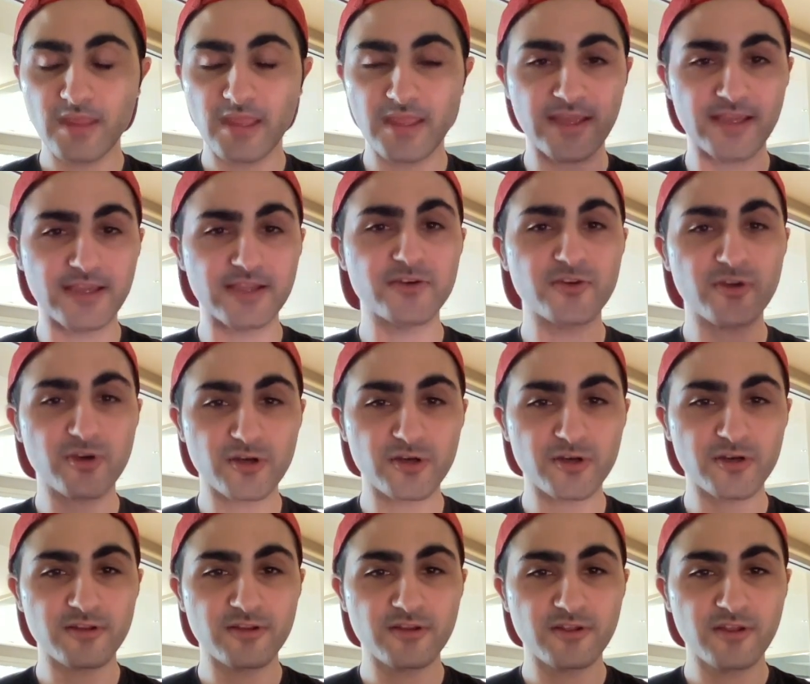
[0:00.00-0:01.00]

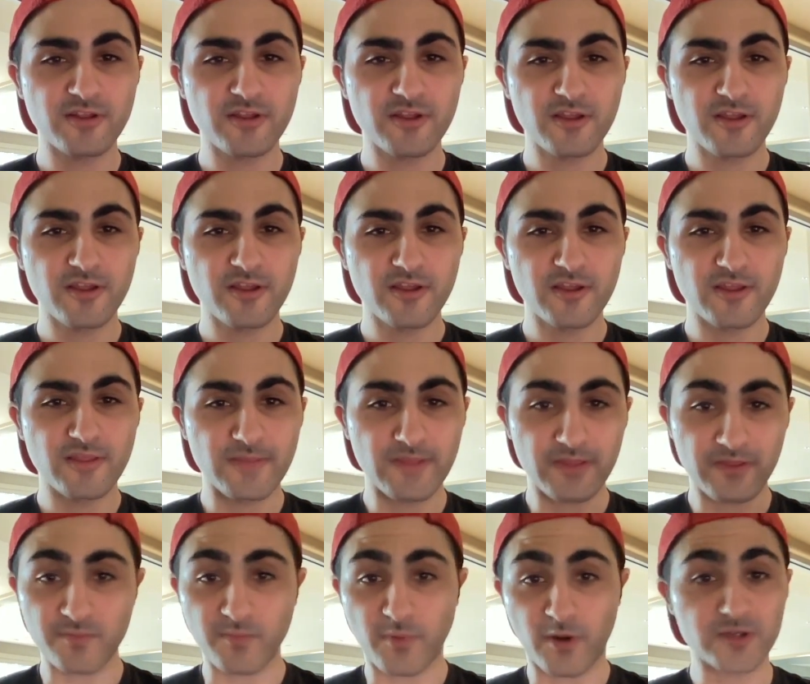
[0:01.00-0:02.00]
hindered
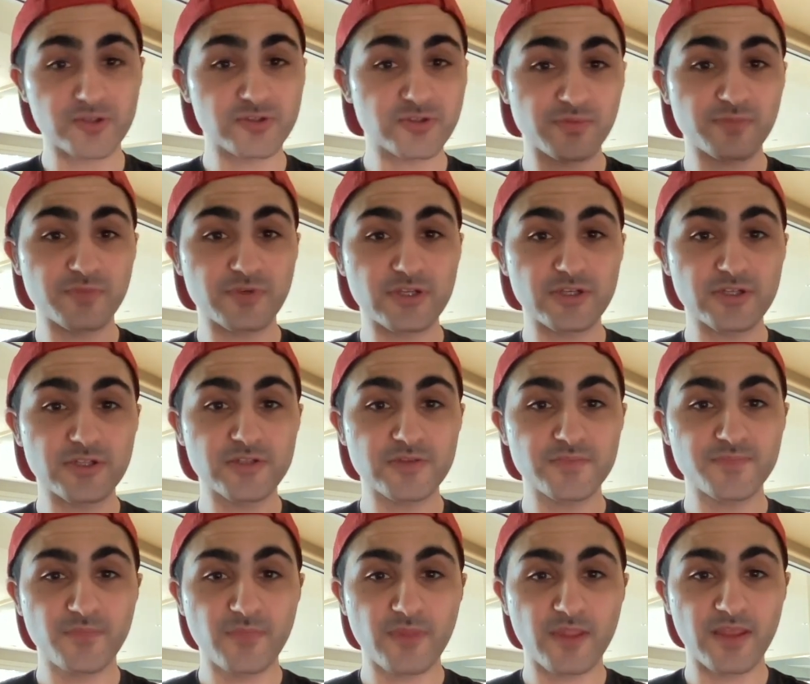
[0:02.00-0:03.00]
this Markstrom
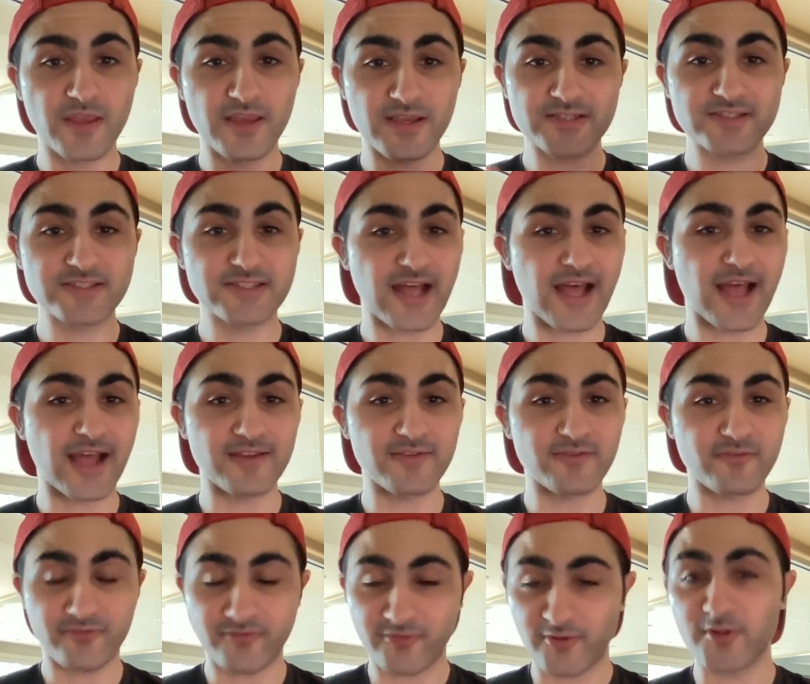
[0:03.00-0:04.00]
deal is
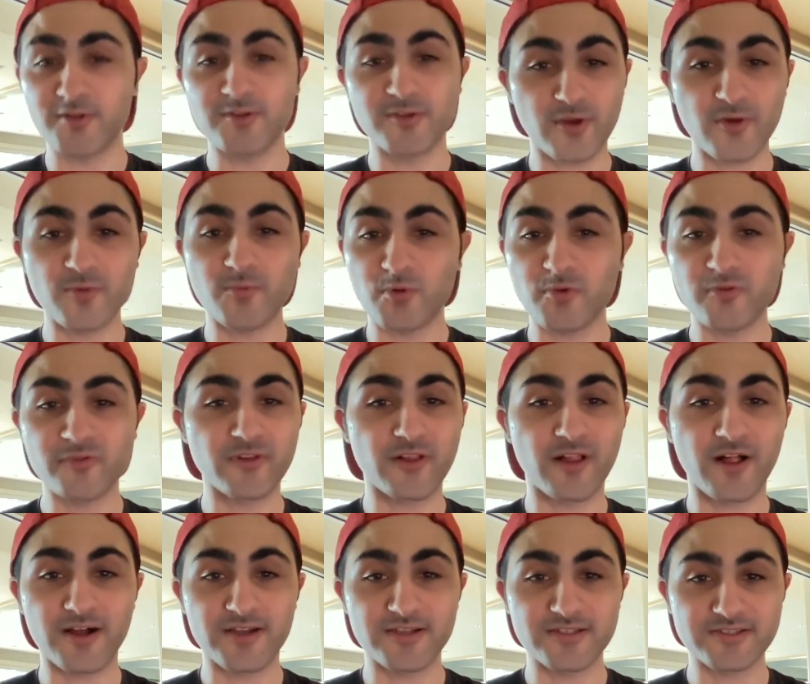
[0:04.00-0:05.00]
that full no move
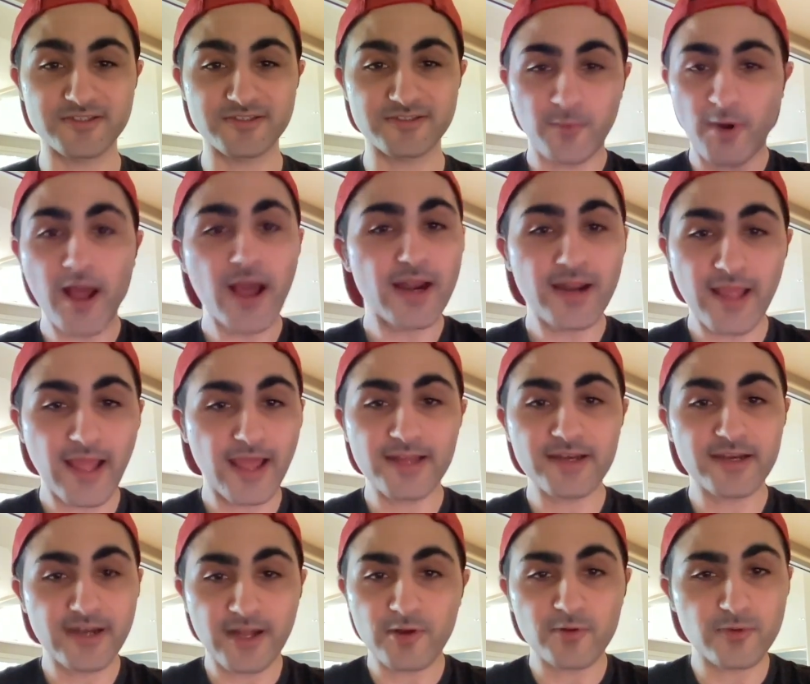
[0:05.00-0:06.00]
clause. Brad
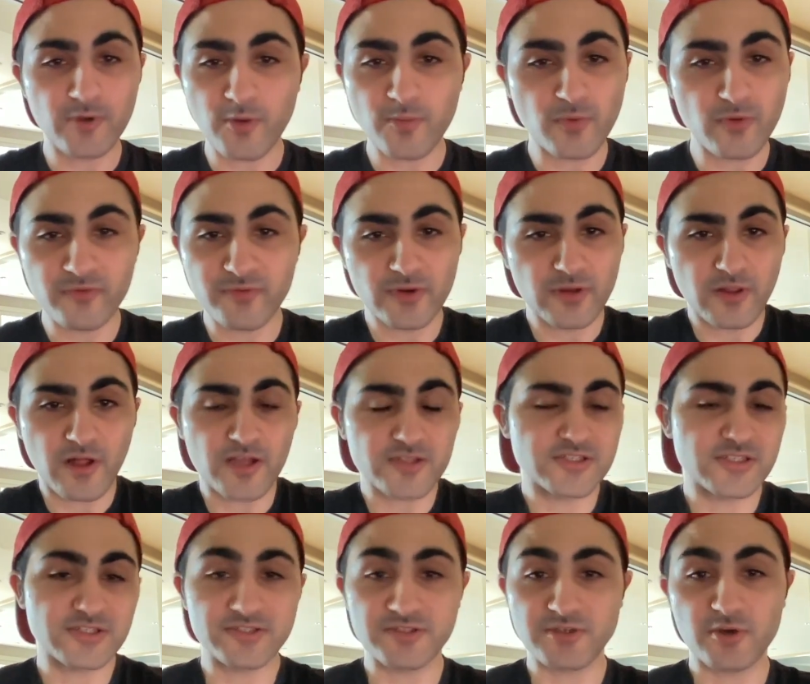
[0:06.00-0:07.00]
handed out no movement
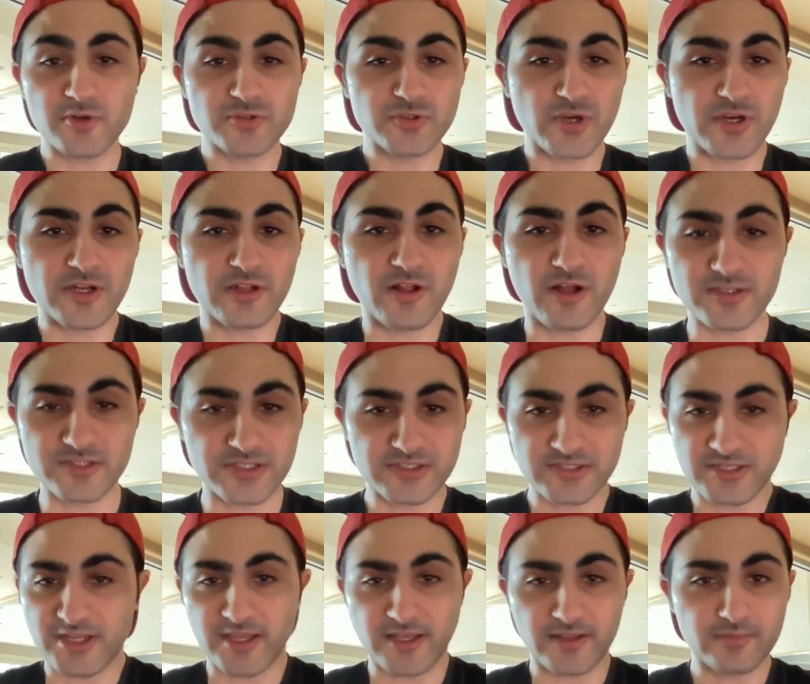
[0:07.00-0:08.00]
clauses and no trade
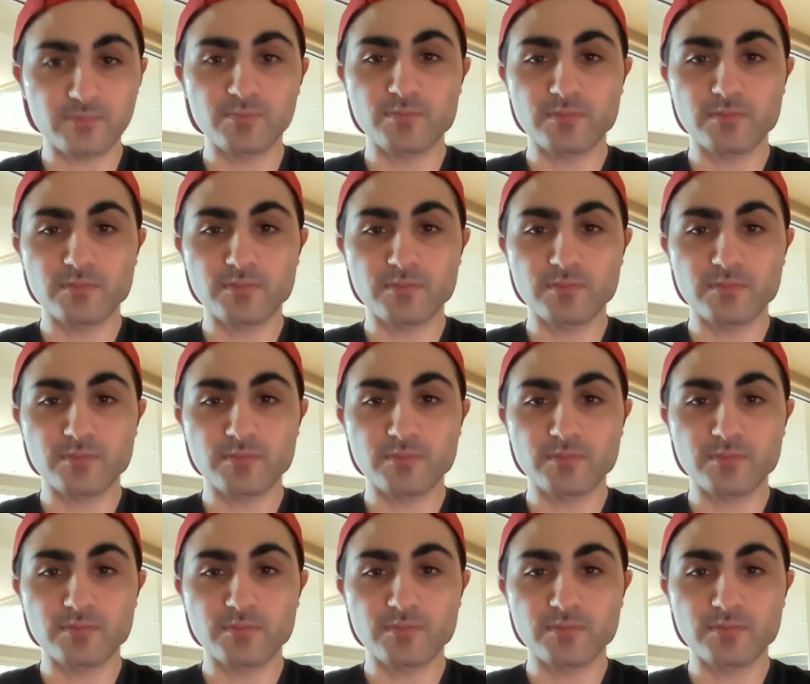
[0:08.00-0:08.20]
clauses like